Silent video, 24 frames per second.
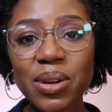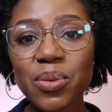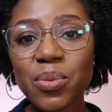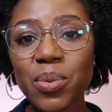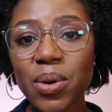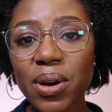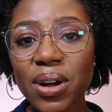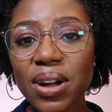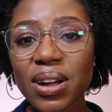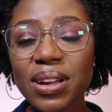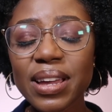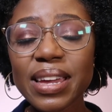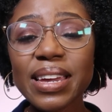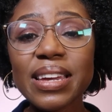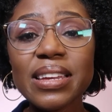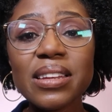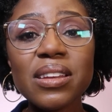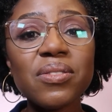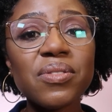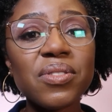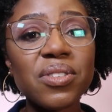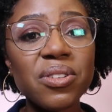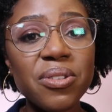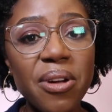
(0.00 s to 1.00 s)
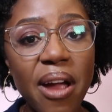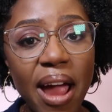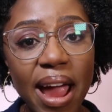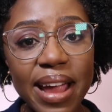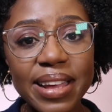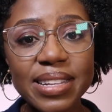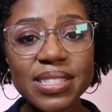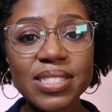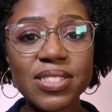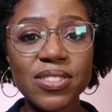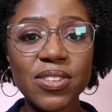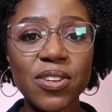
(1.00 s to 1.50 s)
They work in a
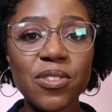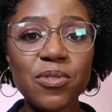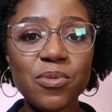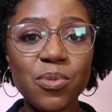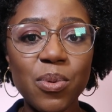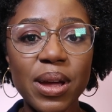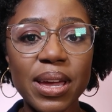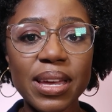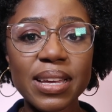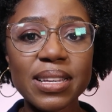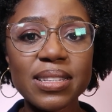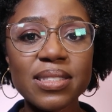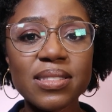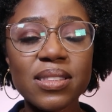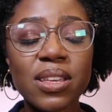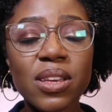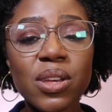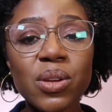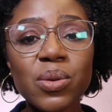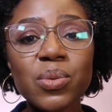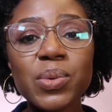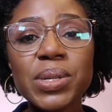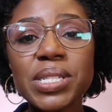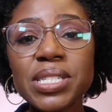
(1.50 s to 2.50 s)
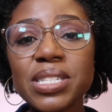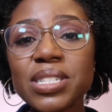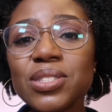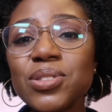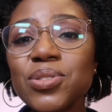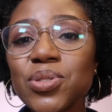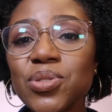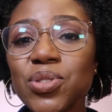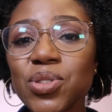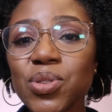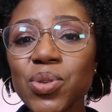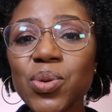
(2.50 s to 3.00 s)
variety of ways, which is
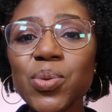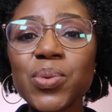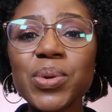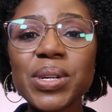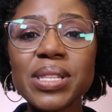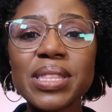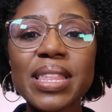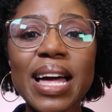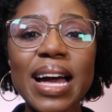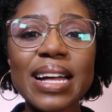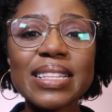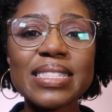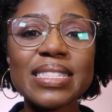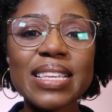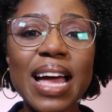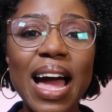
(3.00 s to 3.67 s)
to do with that